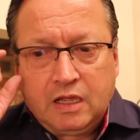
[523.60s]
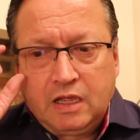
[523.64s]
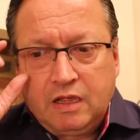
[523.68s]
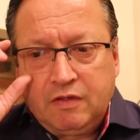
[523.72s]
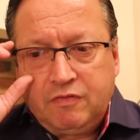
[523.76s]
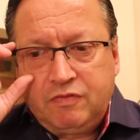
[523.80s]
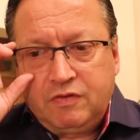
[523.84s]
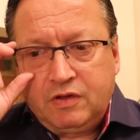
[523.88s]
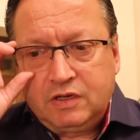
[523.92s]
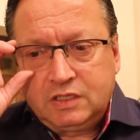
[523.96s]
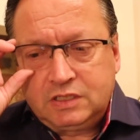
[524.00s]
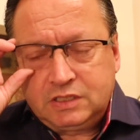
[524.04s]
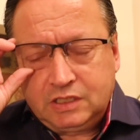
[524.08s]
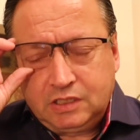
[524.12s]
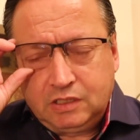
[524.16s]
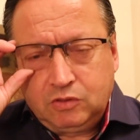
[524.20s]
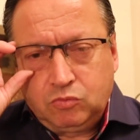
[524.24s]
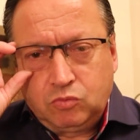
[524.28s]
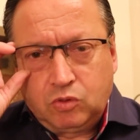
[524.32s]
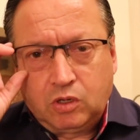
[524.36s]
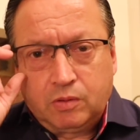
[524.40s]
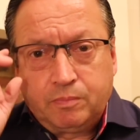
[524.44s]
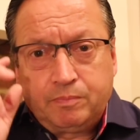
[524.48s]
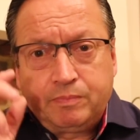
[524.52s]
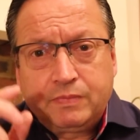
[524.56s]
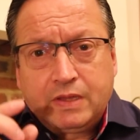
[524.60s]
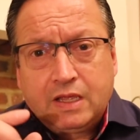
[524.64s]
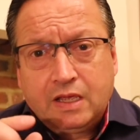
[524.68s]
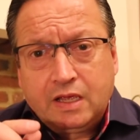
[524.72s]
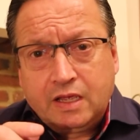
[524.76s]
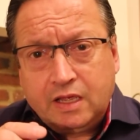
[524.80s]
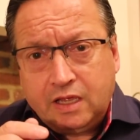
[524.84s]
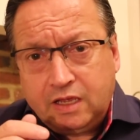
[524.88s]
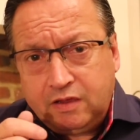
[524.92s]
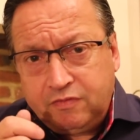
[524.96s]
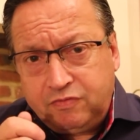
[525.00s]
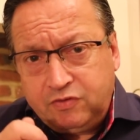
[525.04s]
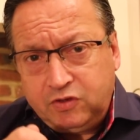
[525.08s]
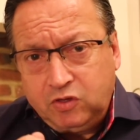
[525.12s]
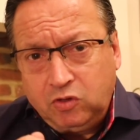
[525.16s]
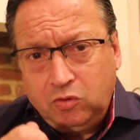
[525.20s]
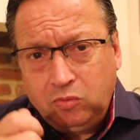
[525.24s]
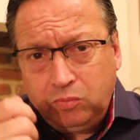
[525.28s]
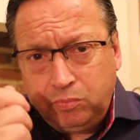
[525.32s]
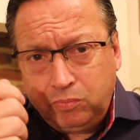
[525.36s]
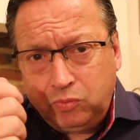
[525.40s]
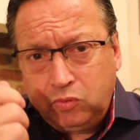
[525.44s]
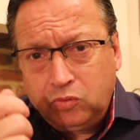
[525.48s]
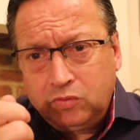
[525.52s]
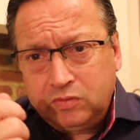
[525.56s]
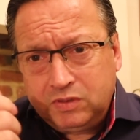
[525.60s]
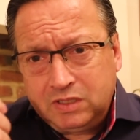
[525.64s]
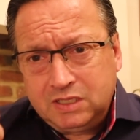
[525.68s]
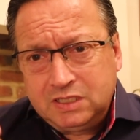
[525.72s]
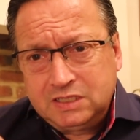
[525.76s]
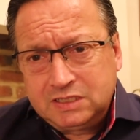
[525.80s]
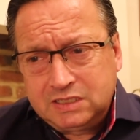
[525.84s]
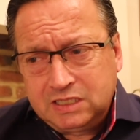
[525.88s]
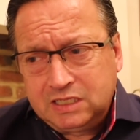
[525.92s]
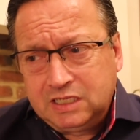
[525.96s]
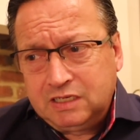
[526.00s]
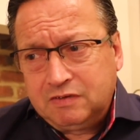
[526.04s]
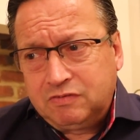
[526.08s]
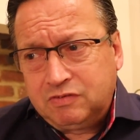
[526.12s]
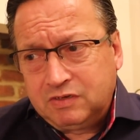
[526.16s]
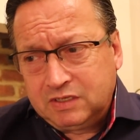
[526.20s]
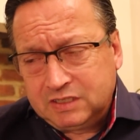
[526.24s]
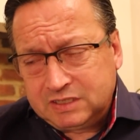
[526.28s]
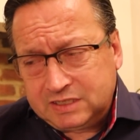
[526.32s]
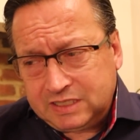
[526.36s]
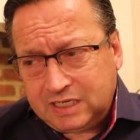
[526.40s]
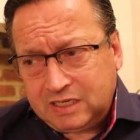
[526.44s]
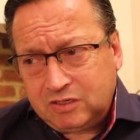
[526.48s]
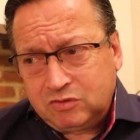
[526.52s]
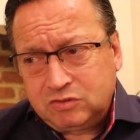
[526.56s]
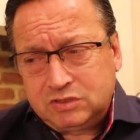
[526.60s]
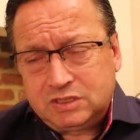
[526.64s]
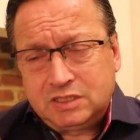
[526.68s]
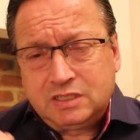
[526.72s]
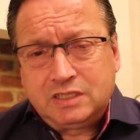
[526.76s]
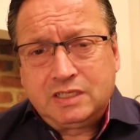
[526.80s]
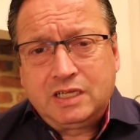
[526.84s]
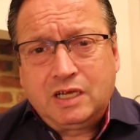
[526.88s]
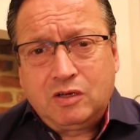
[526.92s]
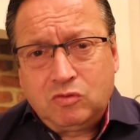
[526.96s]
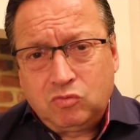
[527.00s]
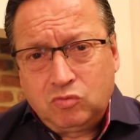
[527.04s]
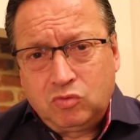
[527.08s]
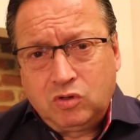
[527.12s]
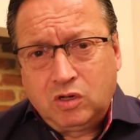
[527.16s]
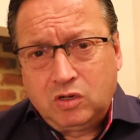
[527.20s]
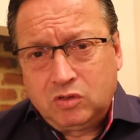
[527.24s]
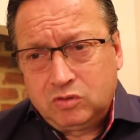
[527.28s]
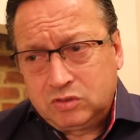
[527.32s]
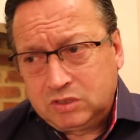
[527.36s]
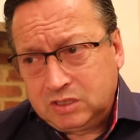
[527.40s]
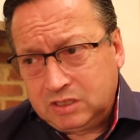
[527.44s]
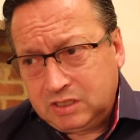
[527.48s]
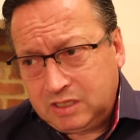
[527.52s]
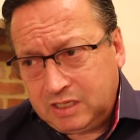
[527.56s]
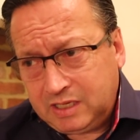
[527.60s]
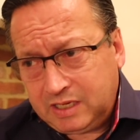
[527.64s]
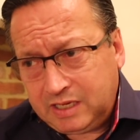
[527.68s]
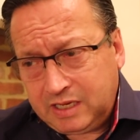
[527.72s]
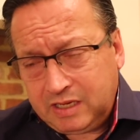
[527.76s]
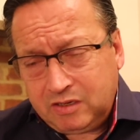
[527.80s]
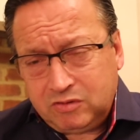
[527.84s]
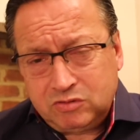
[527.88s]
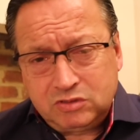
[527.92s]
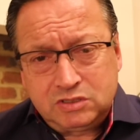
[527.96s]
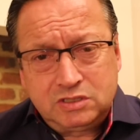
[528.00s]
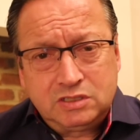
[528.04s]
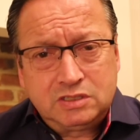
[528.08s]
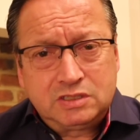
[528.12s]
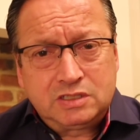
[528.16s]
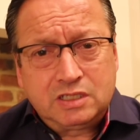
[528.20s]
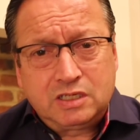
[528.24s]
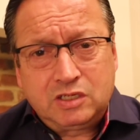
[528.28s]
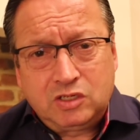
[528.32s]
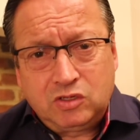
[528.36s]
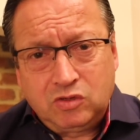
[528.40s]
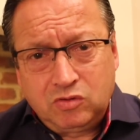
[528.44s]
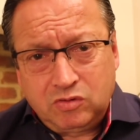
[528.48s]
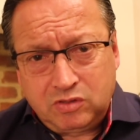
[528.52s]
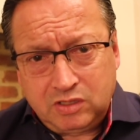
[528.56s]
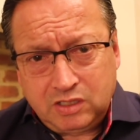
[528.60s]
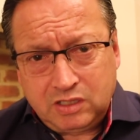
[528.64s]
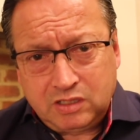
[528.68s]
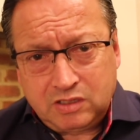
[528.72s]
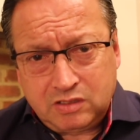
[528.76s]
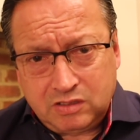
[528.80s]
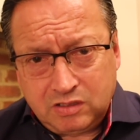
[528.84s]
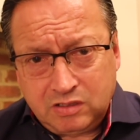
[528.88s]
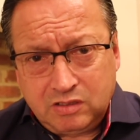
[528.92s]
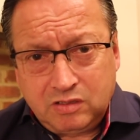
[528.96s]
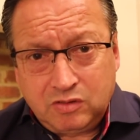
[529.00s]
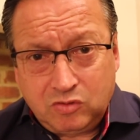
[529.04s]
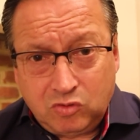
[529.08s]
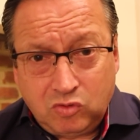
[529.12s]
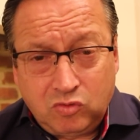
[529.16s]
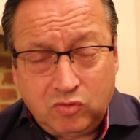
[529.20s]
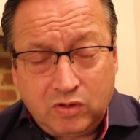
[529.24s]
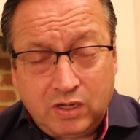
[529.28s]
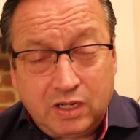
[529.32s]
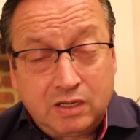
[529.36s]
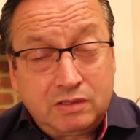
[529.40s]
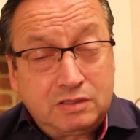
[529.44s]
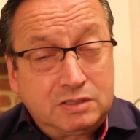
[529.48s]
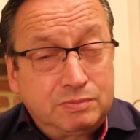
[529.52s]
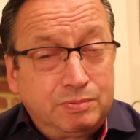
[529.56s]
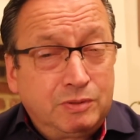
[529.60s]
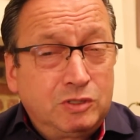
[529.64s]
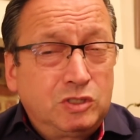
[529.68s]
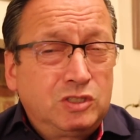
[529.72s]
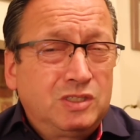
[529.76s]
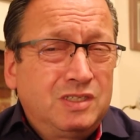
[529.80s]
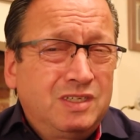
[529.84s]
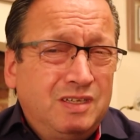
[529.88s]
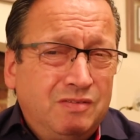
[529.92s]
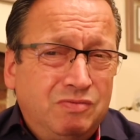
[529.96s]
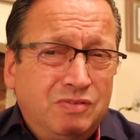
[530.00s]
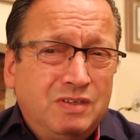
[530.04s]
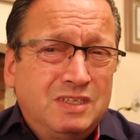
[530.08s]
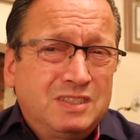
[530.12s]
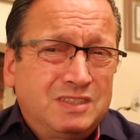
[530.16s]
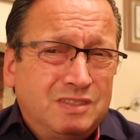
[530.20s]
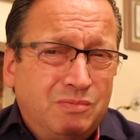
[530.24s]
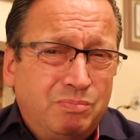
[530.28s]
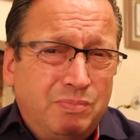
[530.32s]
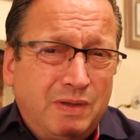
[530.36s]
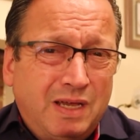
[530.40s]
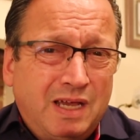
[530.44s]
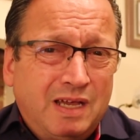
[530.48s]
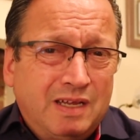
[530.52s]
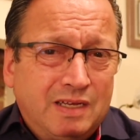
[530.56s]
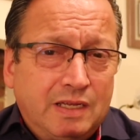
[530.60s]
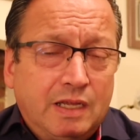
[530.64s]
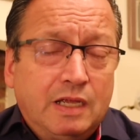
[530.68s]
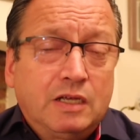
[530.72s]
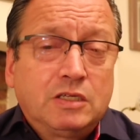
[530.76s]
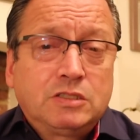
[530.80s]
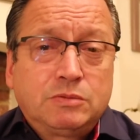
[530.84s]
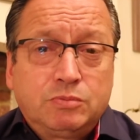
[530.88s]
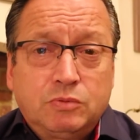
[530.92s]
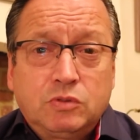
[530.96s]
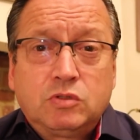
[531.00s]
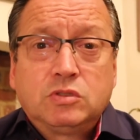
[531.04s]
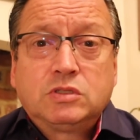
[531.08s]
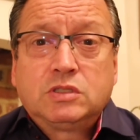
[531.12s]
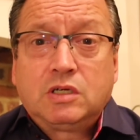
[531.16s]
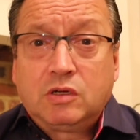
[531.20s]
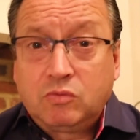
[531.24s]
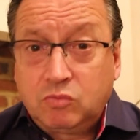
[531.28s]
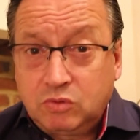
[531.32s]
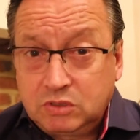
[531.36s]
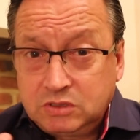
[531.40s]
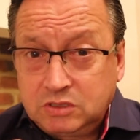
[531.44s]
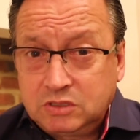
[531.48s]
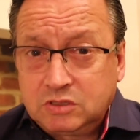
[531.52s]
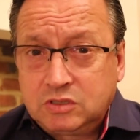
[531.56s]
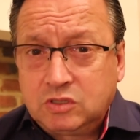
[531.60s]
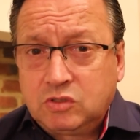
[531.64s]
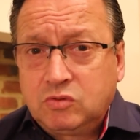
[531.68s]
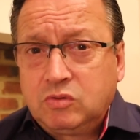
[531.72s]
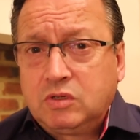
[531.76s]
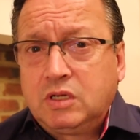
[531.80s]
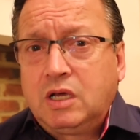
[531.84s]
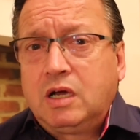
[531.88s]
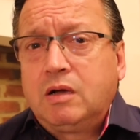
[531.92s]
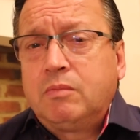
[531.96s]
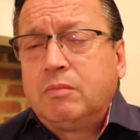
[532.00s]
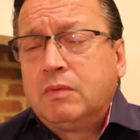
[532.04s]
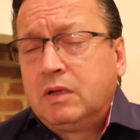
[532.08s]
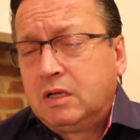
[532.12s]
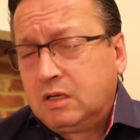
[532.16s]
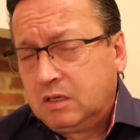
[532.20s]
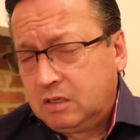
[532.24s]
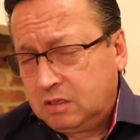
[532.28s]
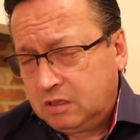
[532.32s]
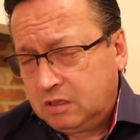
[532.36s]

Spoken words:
I tell you what, if you put these leaflets out in that road, in the houses that you think are all right, especially if it's a bad house because I want to do it up,